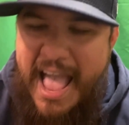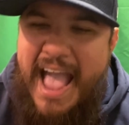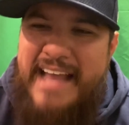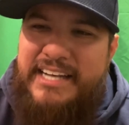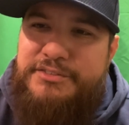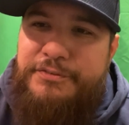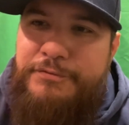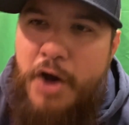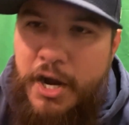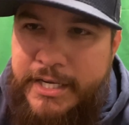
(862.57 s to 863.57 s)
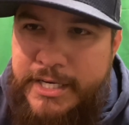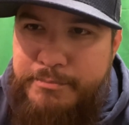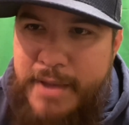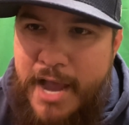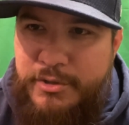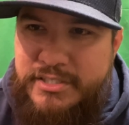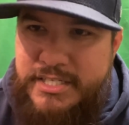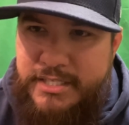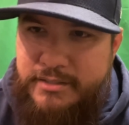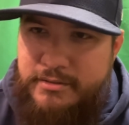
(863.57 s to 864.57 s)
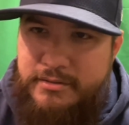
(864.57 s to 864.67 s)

And it's fucking embarrassing.